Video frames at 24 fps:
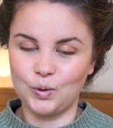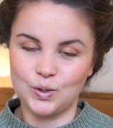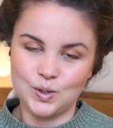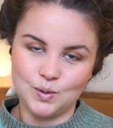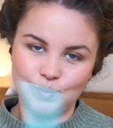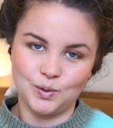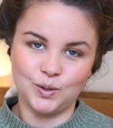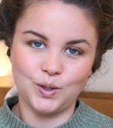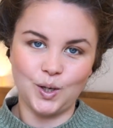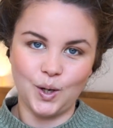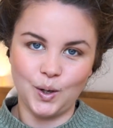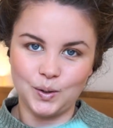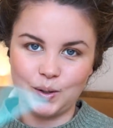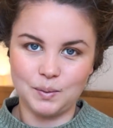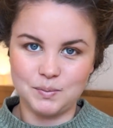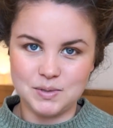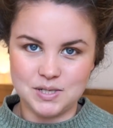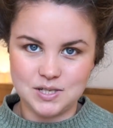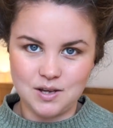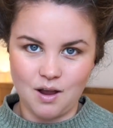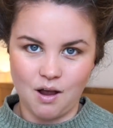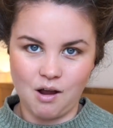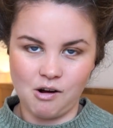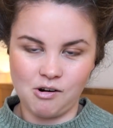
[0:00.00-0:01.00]
you will know that
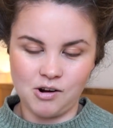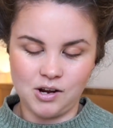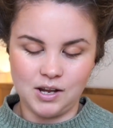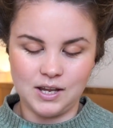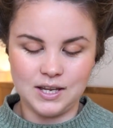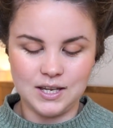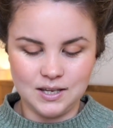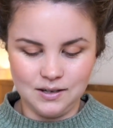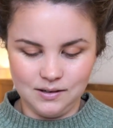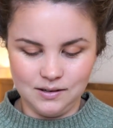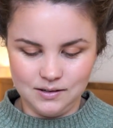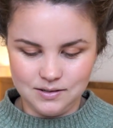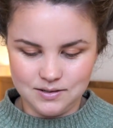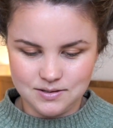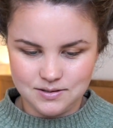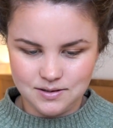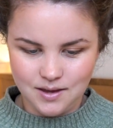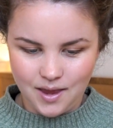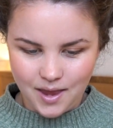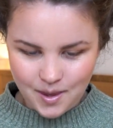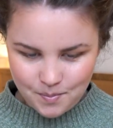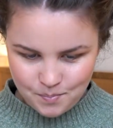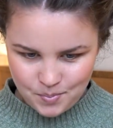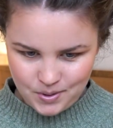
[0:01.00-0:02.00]
mascara is
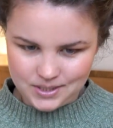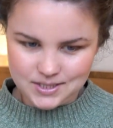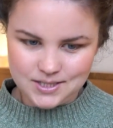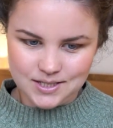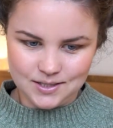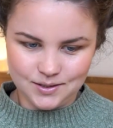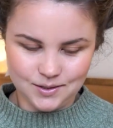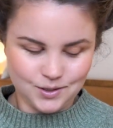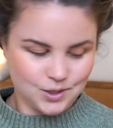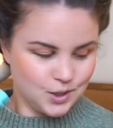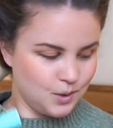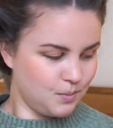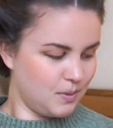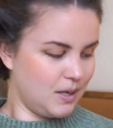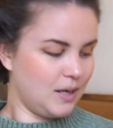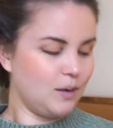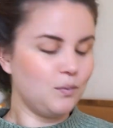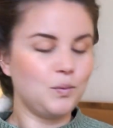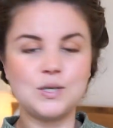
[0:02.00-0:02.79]
a big deal to me.